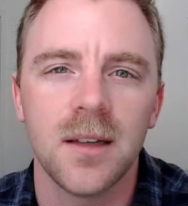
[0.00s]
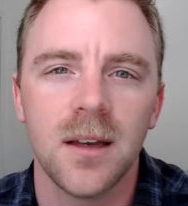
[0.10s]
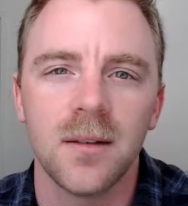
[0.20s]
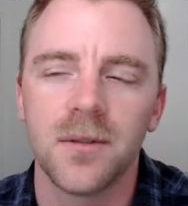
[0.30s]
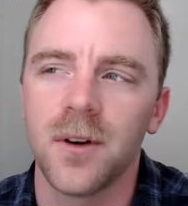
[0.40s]

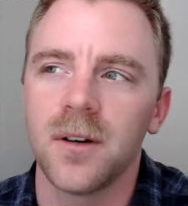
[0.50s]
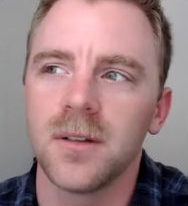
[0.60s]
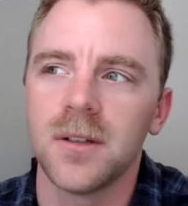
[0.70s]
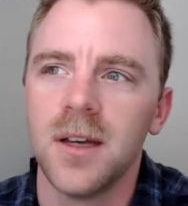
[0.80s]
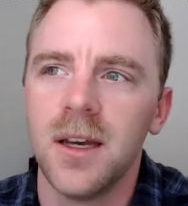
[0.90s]
as far
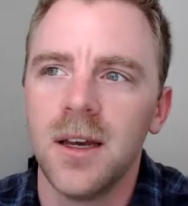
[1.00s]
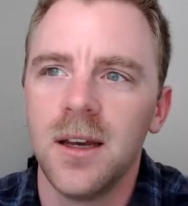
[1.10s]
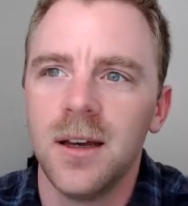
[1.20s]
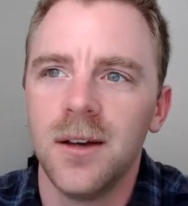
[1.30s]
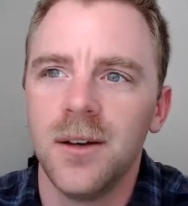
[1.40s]
as
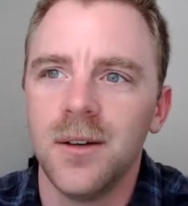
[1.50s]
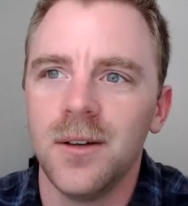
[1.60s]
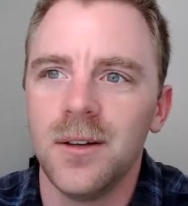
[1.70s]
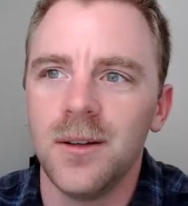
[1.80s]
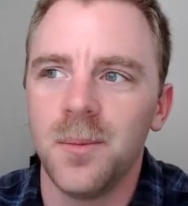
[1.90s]

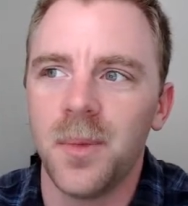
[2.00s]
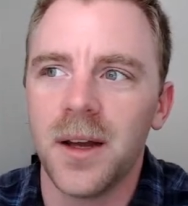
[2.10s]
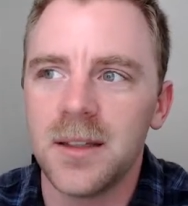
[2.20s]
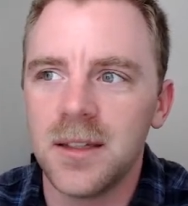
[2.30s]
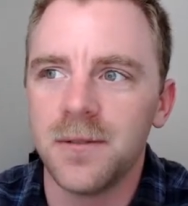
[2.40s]
by
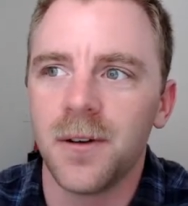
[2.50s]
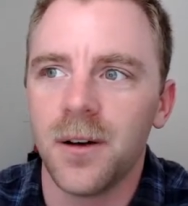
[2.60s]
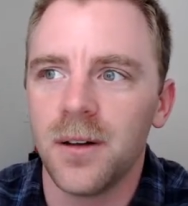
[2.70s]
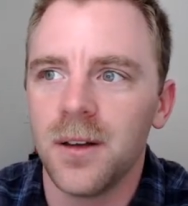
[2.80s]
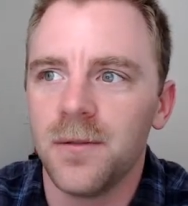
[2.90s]

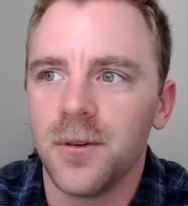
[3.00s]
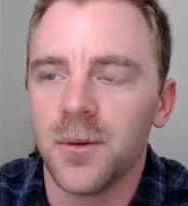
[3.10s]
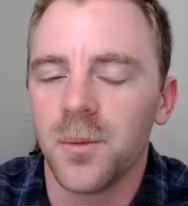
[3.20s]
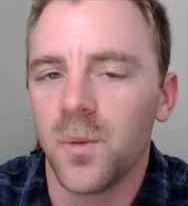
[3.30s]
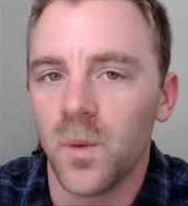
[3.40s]
default, if you're
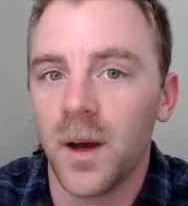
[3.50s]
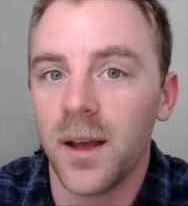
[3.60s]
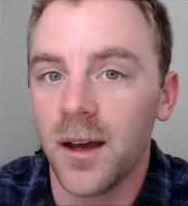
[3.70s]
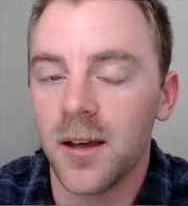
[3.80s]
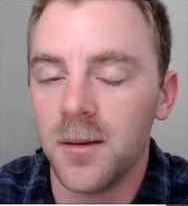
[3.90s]
white,
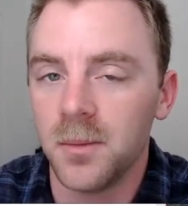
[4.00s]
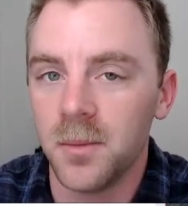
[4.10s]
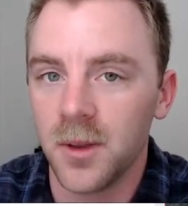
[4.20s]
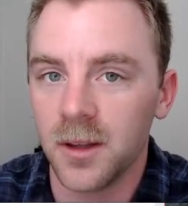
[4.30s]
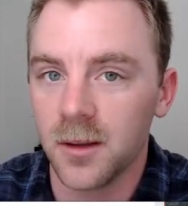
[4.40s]
I
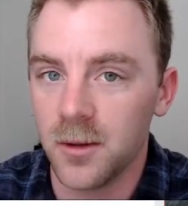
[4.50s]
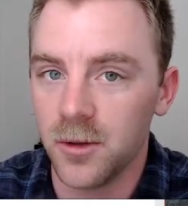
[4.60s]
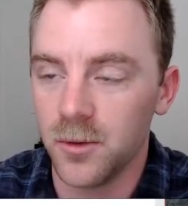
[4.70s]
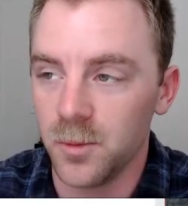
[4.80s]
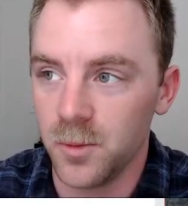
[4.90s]
think that
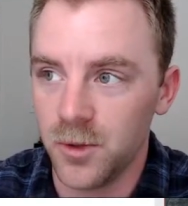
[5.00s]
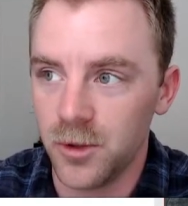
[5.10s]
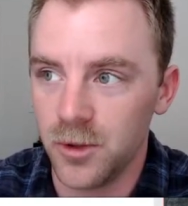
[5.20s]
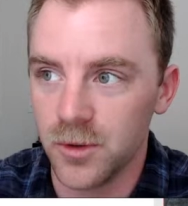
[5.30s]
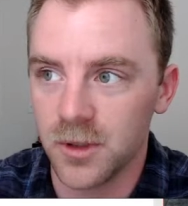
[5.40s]
you
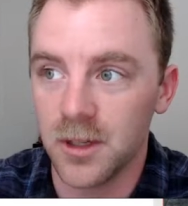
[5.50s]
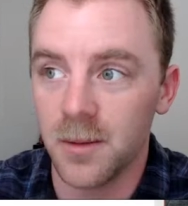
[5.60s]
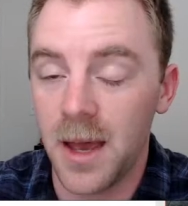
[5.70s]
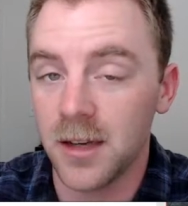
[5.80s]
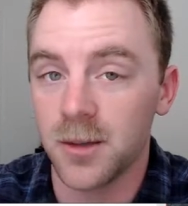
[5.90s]
usually
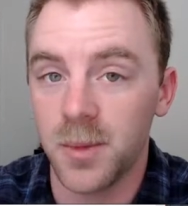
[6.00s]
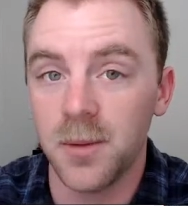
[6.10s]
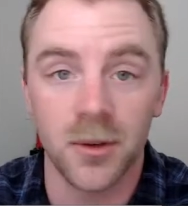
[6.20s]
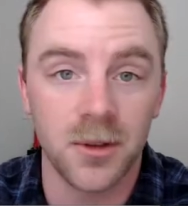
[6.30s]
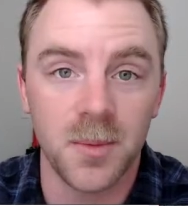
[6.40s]
imagine
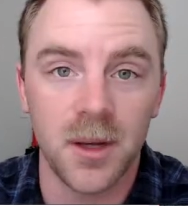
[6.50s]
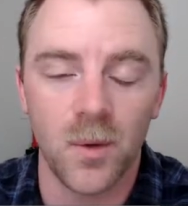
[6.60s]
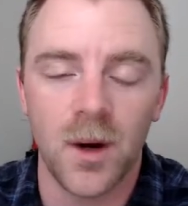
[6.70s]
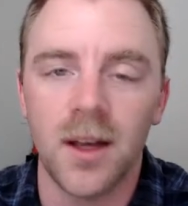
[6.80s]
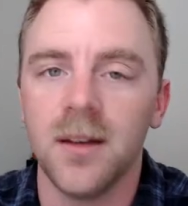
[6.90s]
people as being
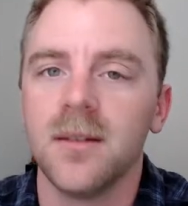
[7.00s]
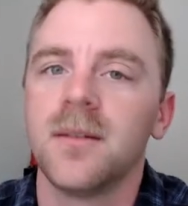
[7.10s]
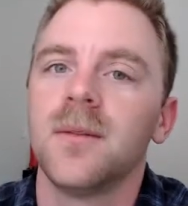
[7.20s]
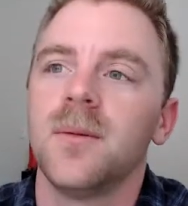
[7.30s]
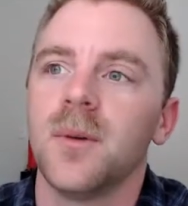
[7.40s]
white,
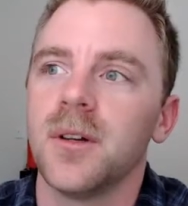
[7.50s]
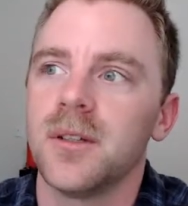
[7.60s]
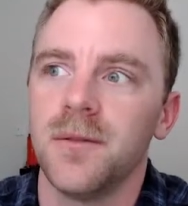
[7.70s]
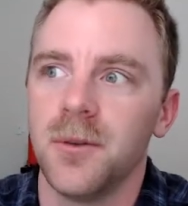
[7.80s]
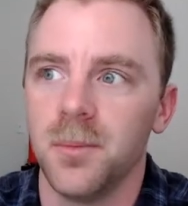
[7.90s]
whereas
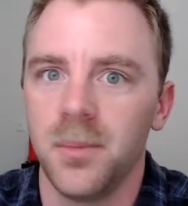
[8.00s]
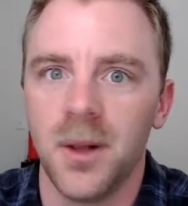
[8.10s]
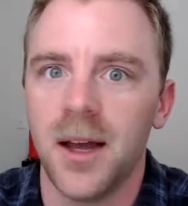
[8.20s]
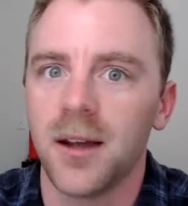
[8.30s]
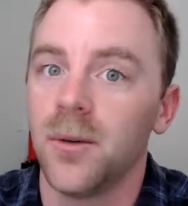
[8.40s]
if you're
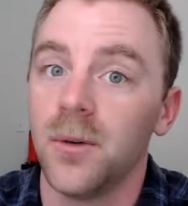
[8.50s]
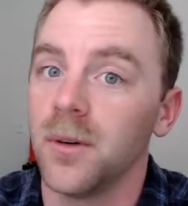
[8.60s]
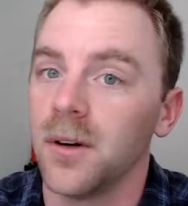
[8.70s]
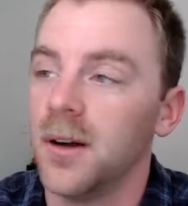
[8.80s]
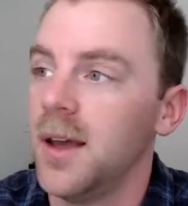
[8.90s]
black
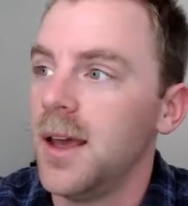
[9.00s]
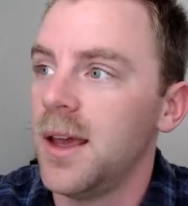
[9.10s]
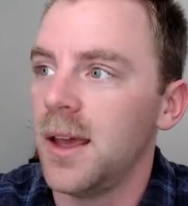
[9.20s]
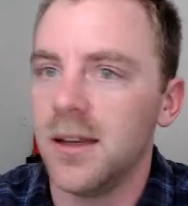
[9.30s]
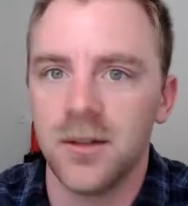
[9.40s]
or
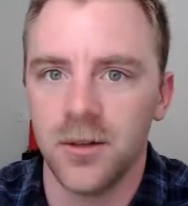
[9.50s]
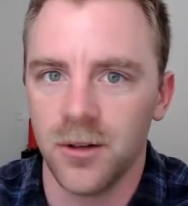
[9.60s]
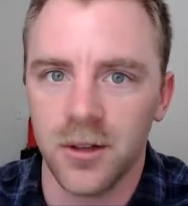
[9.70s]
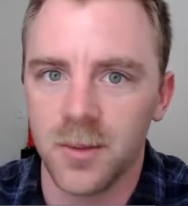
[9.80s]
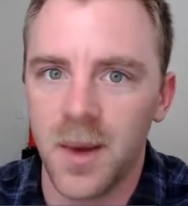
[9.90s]
Asian or
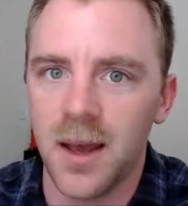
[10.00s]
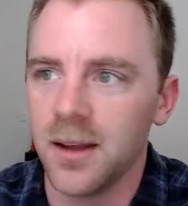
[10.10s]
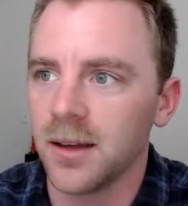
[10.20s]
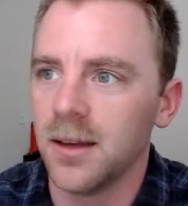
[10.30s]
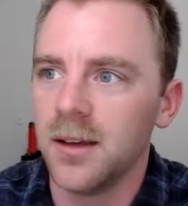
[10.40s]

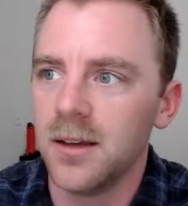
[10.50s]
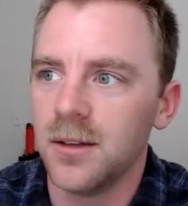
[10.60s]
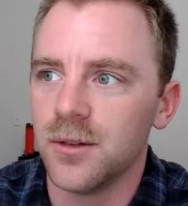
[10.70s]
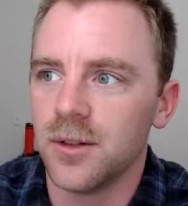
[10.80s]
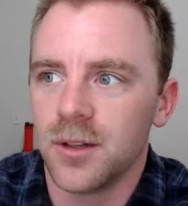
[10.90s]
Hispanic,
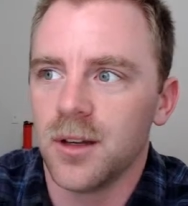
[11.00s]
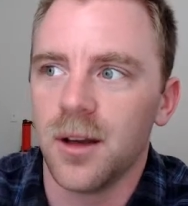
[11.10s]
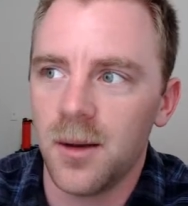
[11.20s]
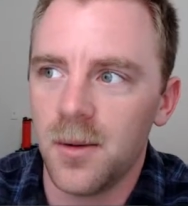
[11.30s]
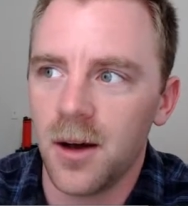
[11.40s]
you're just going to
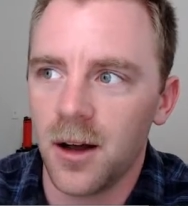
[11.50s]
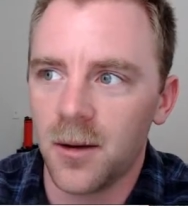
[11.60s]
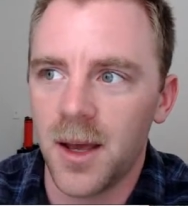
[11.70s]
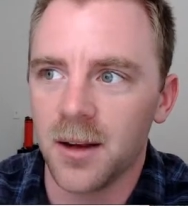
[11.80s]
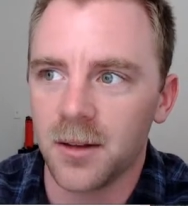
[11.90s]

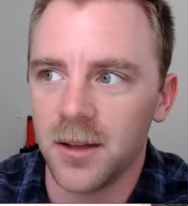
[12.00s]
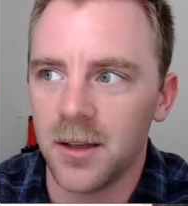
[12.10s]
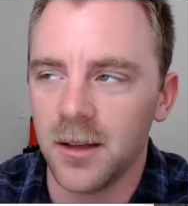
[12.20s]
automatically